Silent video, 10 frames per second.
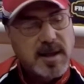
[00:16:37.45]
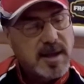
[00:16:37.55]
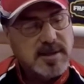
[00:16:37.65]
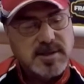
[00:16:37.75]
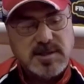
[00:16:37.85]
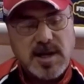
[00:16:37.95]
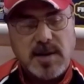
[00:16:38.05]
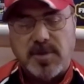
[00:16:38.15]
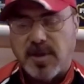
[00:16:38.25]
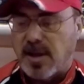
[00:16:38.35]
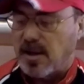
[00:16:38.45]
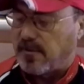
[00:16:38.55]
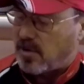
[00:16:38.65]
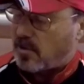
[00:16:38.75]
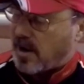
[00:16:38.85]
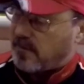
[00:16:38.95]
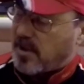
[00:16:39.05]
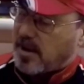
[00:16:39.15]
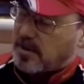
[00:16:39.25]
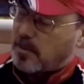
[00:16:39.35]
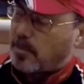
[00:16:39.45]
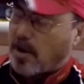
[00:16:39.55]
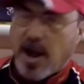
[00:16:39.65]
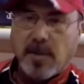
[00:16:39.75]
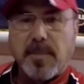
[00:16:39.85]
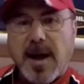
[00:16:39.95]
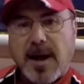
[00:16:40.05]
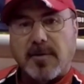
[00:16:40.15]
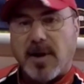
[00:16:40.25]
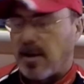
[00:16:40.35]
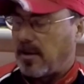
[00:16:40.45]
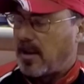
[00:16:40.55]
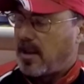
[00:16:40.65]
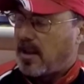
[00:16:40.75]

It's the same thing. If you have that brown background